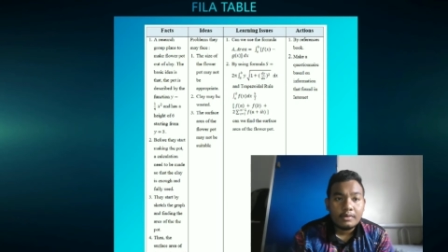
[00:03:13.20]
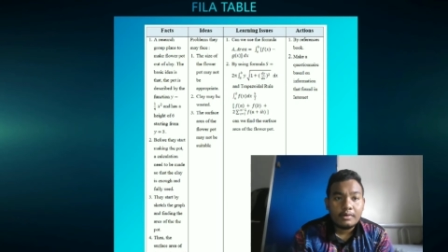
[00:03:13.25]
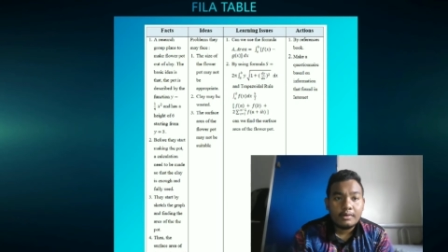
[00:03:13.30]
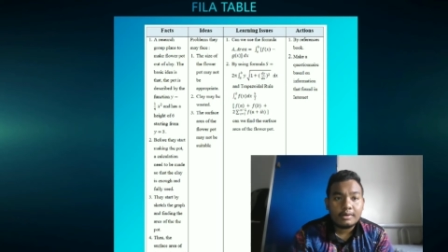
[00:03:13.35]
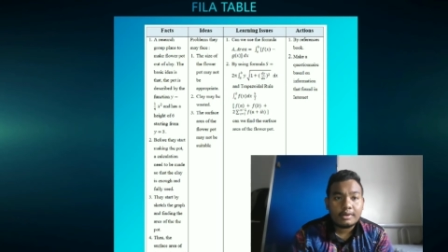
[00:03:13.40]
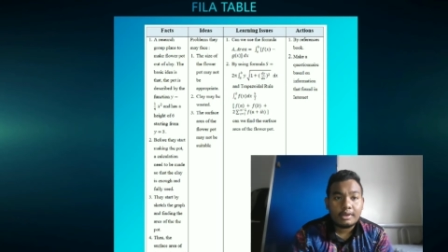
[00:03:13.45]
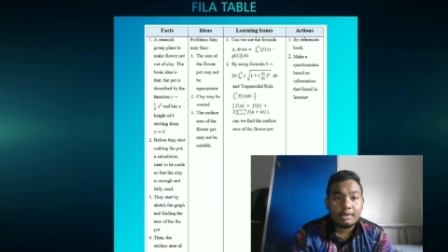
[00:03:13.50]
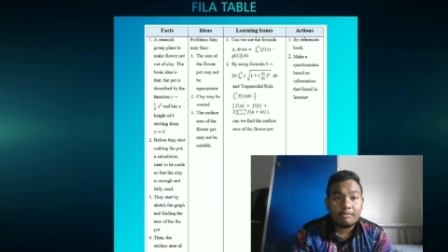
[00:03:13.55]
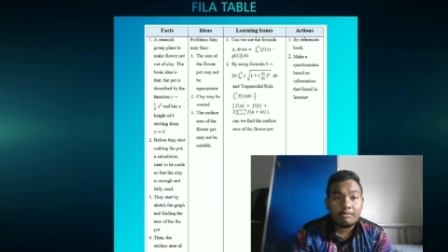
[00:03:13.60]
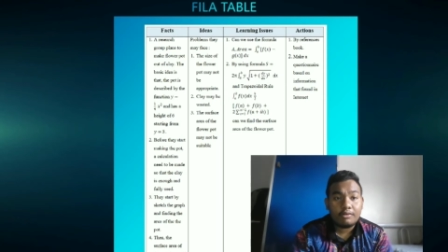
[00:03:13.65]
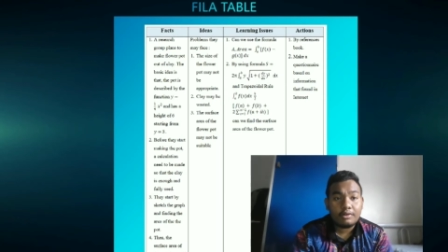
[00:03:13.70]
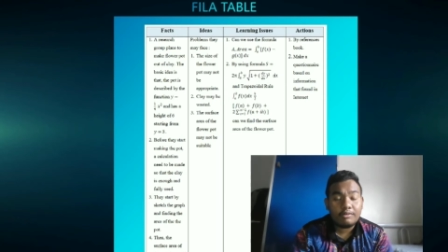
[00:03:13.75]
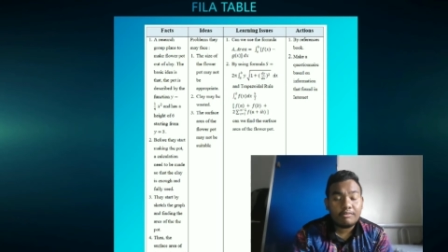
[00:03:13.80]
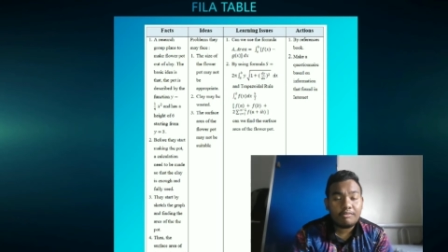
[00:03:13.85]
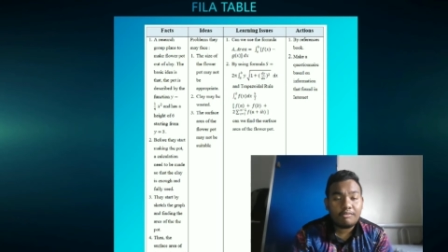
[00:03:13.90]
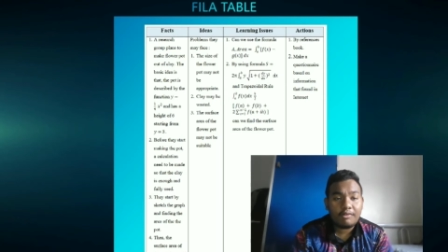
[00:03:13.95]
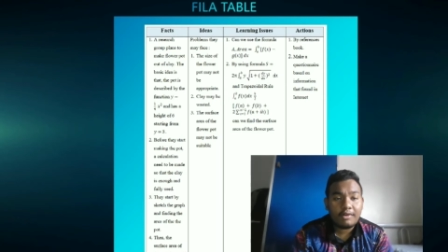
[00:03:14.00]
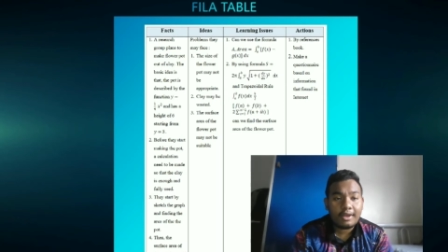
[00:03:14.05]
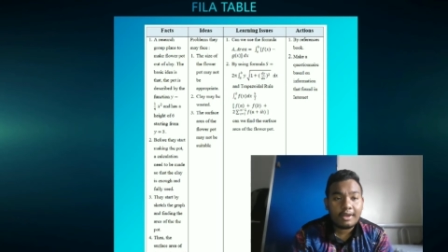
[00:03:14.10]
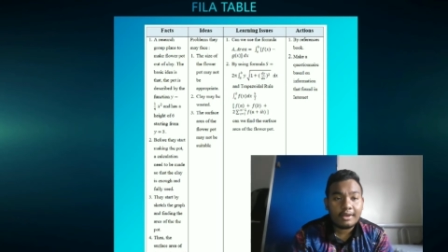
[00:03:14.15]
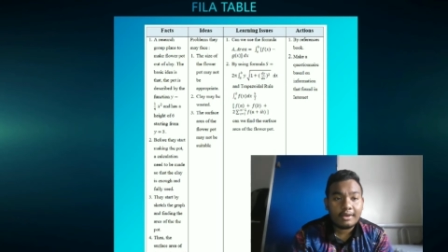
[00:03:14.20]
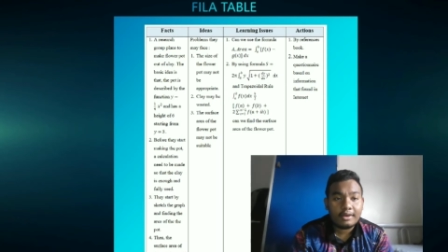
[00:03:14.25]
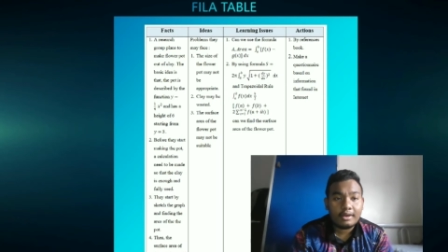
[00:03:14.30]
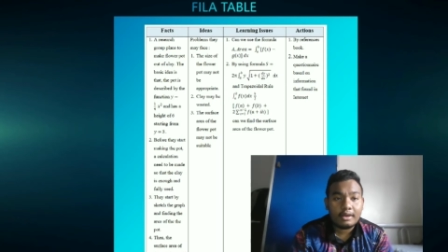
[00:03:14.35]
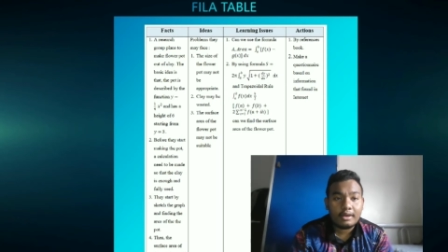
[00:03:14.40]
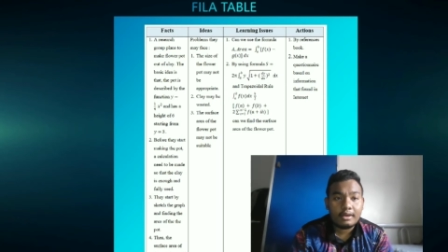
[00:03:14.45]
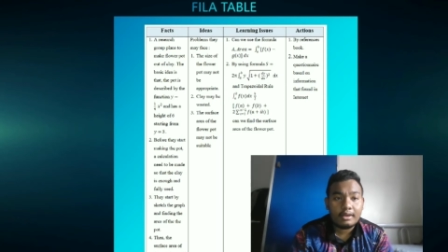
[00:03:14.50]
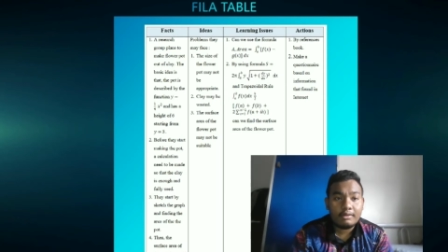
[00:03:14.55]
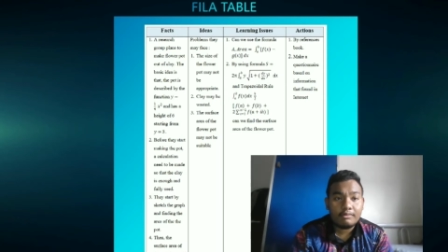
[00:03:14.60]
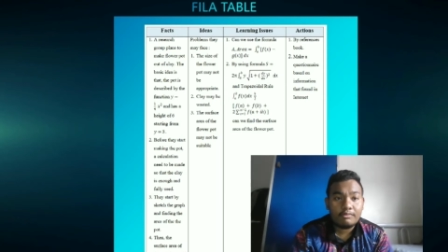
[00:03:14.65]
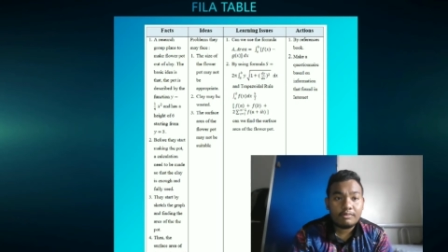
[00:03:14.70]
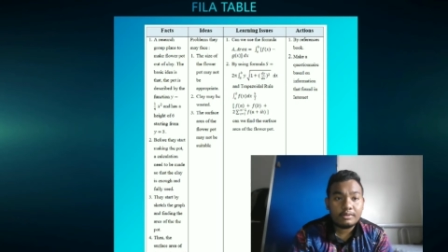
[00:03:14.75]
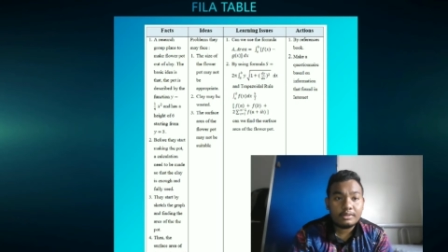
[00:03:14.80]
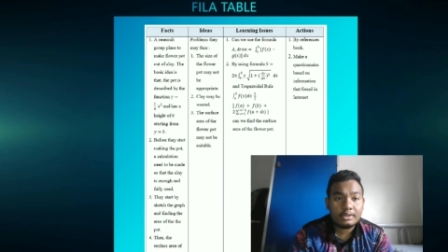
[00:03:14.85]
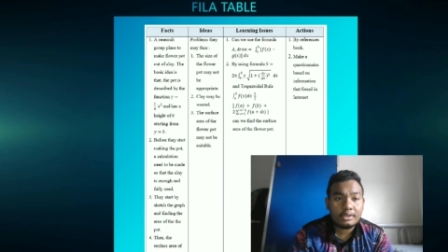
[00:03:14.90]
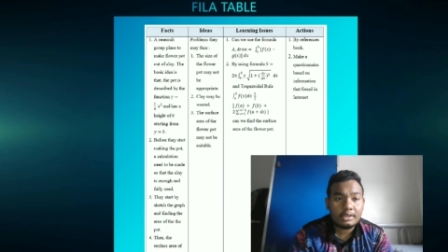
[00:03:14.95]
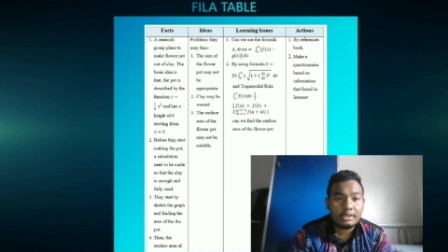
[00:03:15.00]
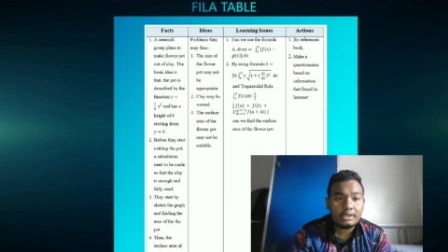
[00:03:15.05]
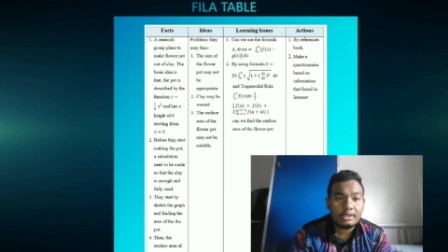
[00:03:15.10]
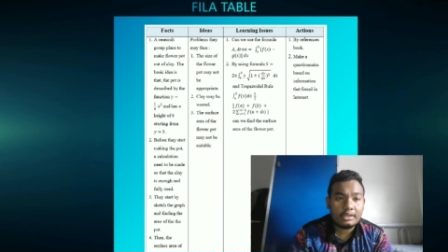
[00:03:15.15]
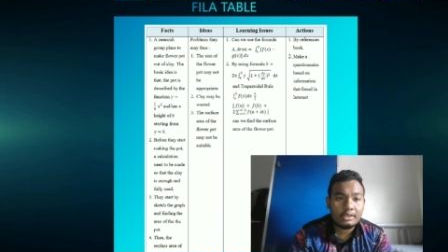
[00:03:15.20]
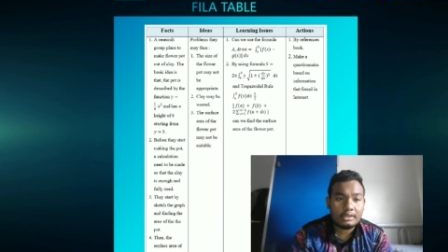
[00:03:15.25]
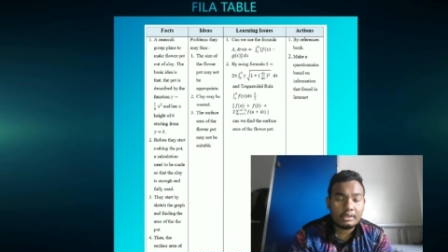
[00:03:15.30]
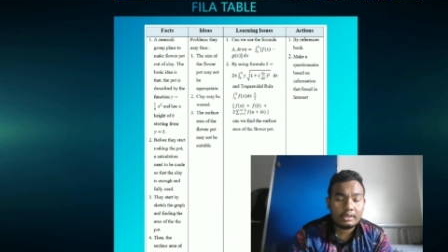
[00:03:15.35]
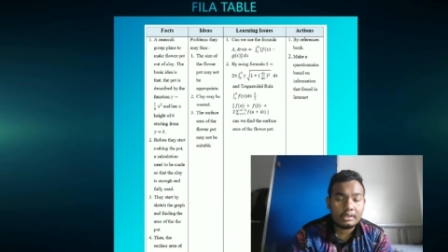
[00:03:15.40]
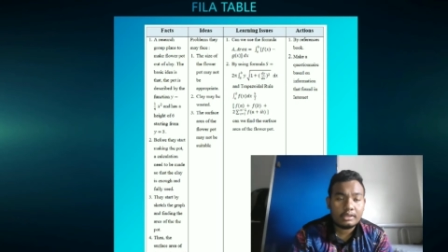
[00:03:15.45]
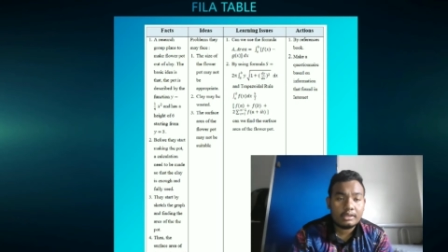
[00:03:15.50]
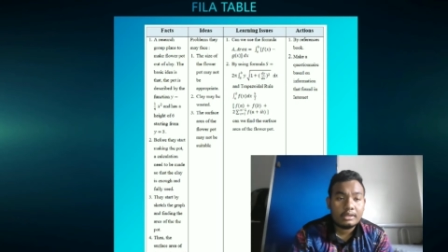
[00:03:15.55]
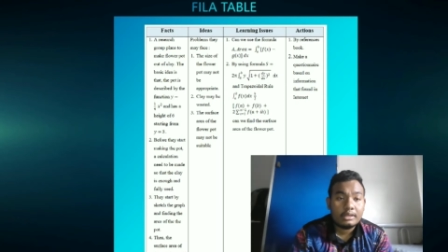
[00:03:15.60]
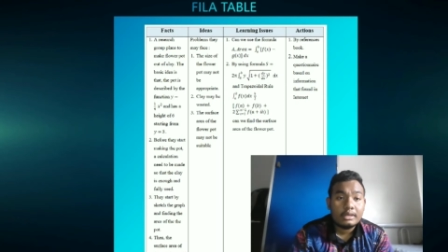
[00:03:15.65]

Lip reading: Okay, for the fact, firstly is